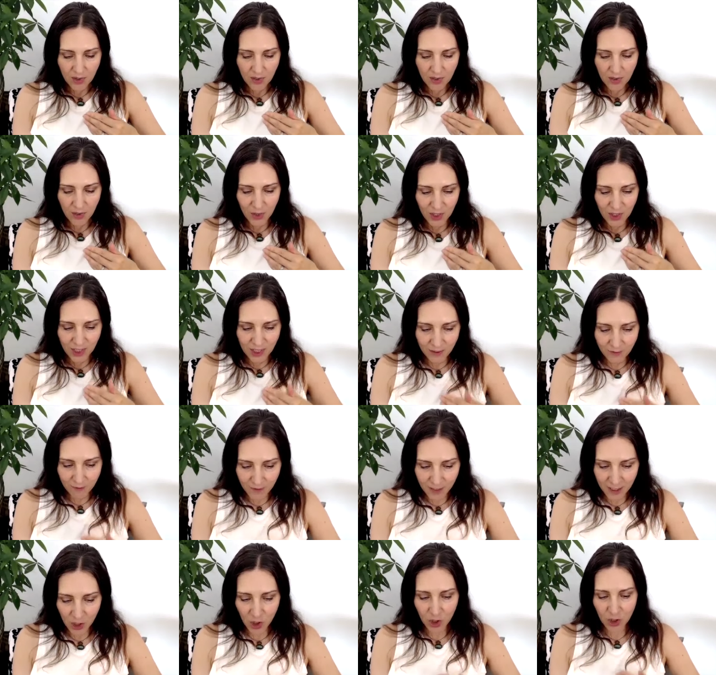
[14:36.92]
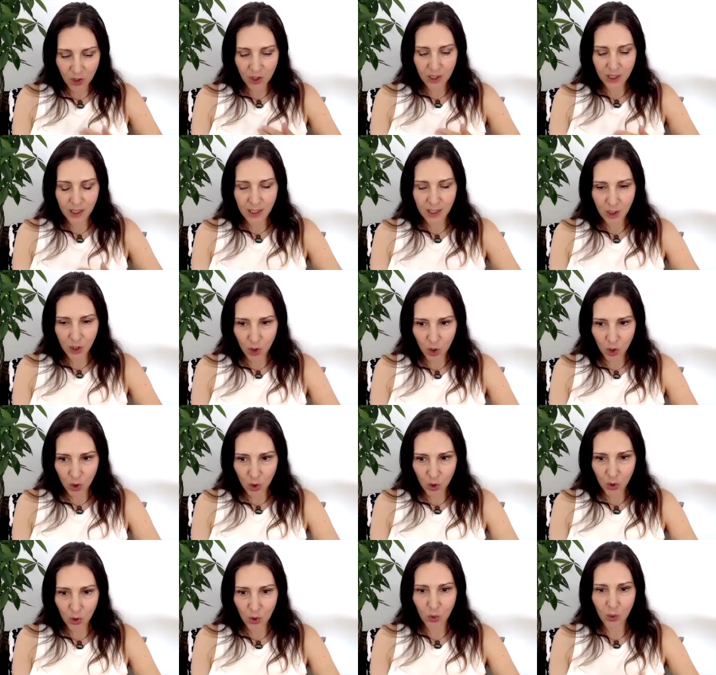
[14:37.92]
the division in
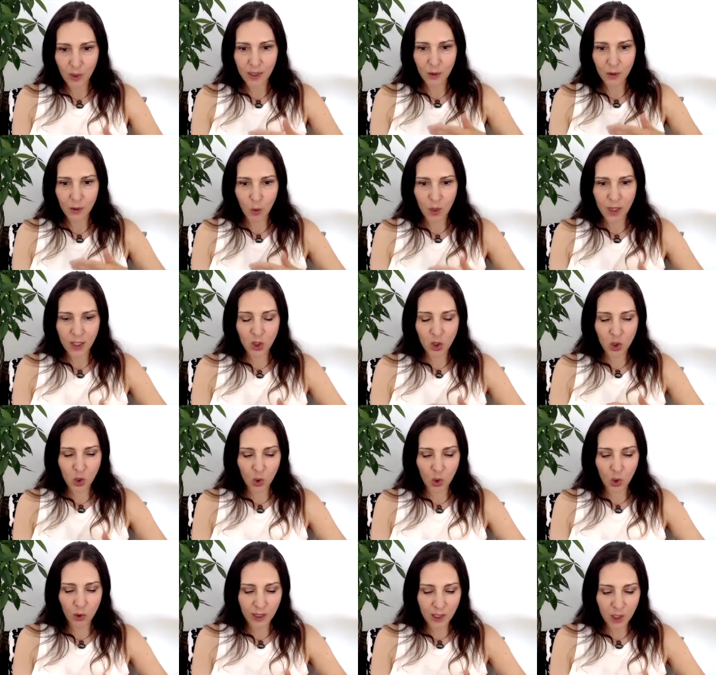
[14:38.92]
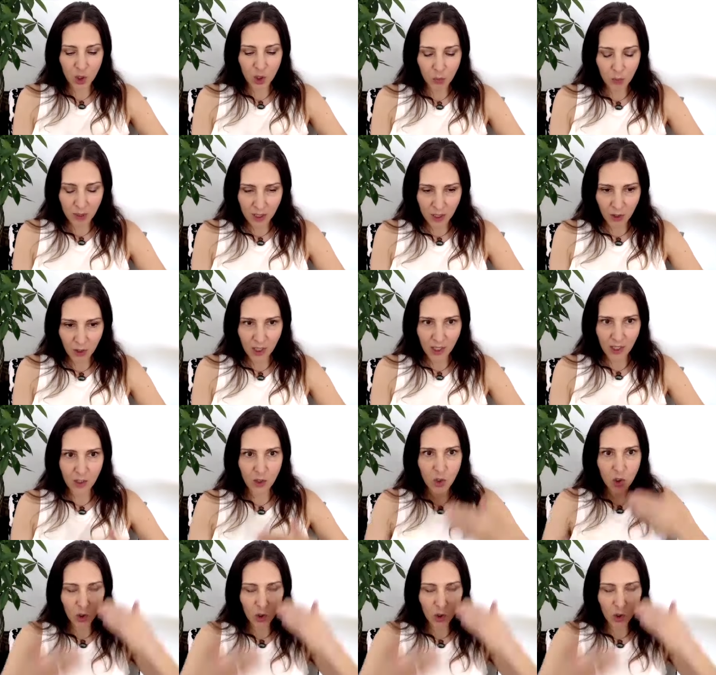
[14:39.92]
you in which your experience,